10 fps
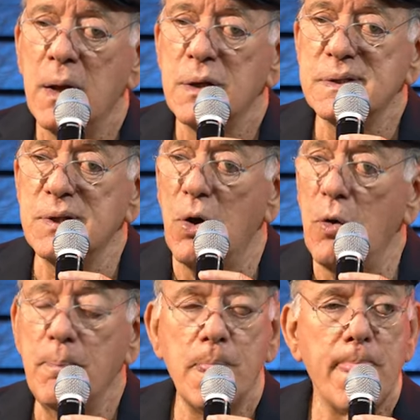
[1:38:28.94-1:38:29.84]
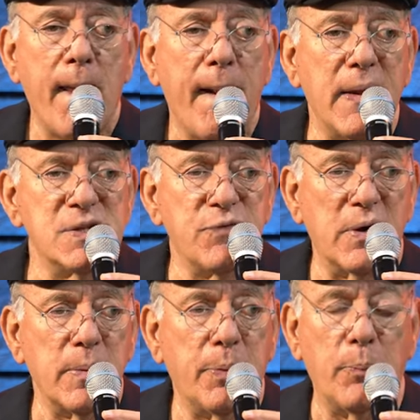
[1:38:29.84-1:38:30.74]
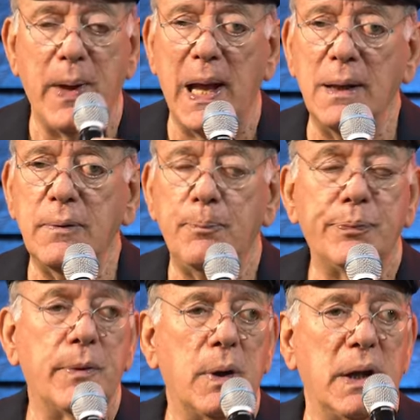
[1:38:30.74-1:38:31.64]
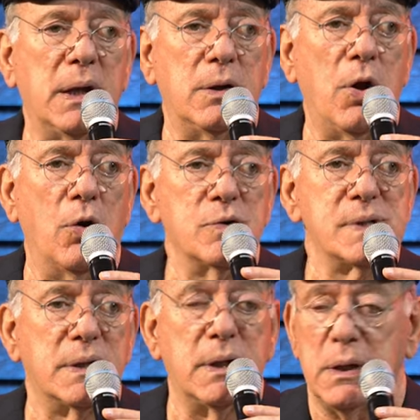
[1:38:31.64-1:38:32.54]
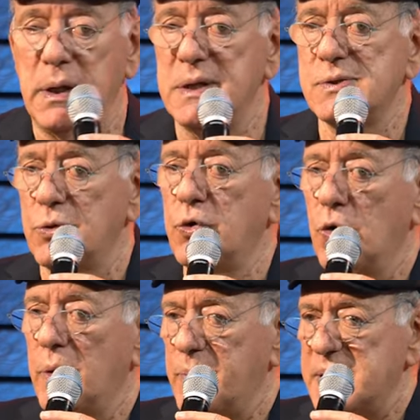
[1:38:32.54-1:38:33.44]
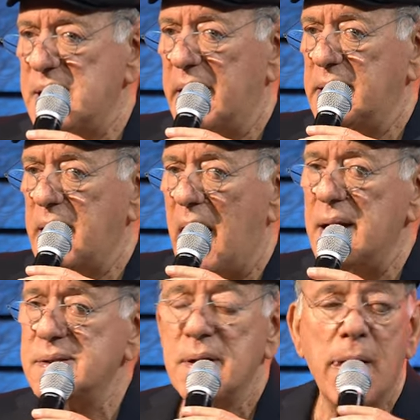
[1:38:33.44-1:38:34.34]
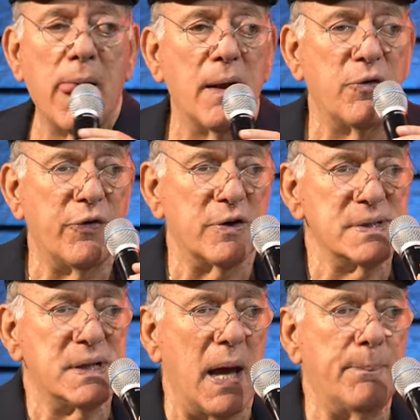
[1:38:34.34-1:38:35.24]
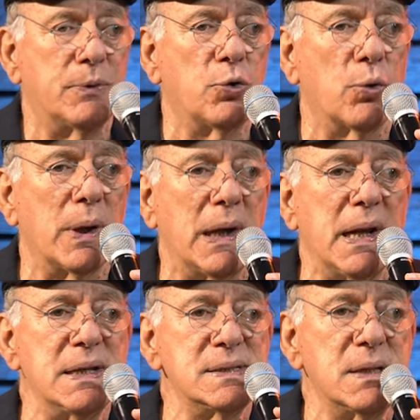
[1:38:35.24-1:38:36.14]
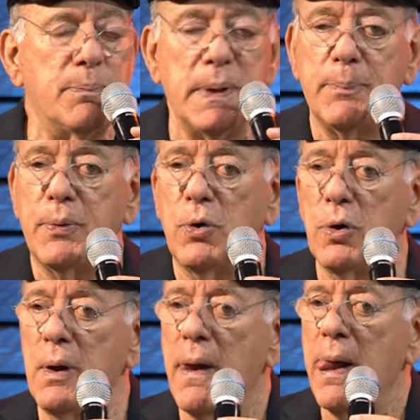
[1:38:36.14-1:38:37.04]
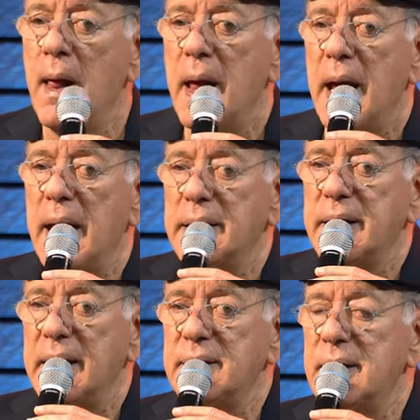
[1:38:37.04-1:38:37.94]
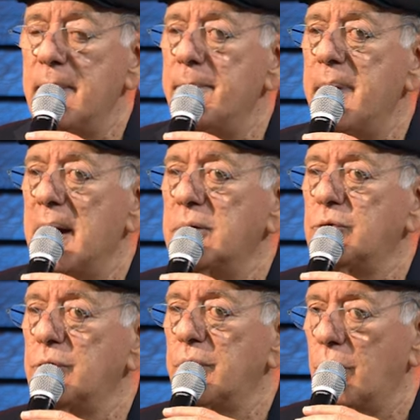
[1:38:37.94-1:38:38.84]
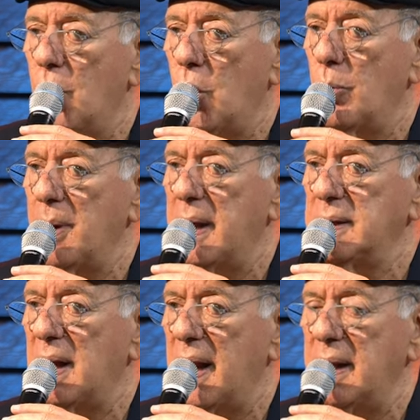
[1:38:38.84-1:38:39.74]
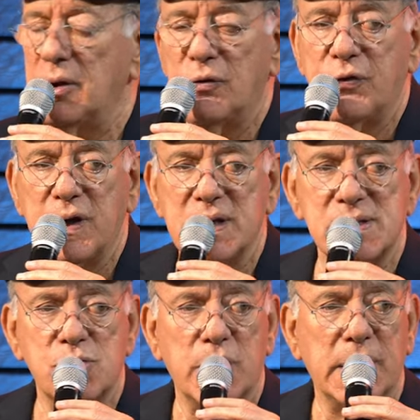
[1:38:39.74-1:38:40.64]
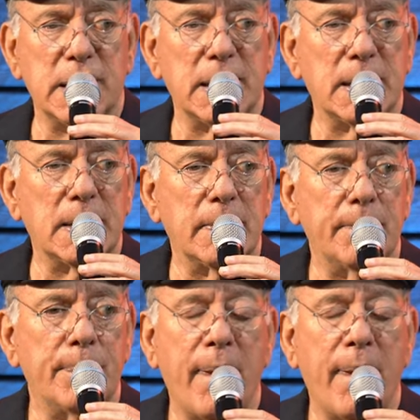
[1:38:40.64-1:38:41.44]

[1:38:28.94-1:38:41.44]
So he's very propelled. He knows that he needs to do what Messiah does. First step, to release the people and get them back to their homeland, the land of Israel.